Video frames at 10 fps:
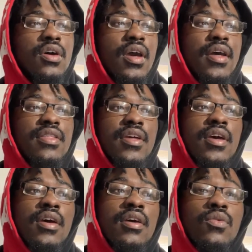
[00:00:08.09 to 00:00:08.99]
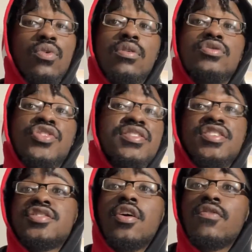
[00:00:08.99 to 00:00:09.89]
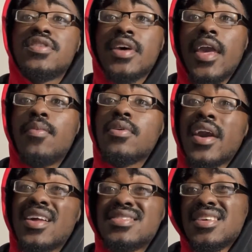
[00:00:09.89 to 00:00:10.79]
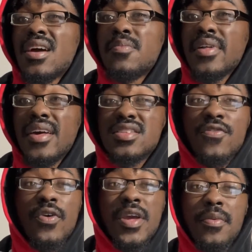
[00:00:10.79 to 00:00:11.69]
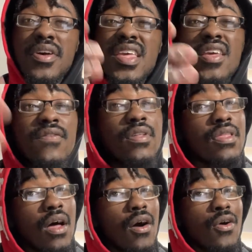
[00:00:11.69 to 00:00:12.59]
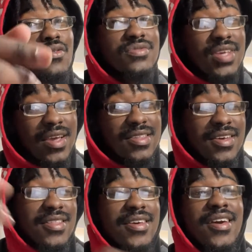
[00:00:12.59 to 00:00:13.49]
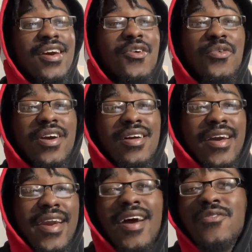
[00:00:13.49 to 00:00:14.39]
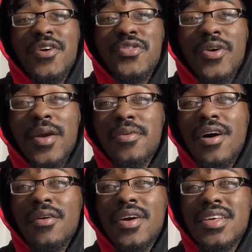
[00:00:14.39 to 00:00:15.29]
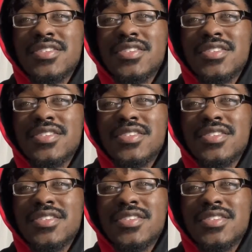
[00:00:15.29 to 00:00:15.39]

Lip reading: and then we'll transition over into April and kind of set our plans for April, even though technically we are like halfway through April already.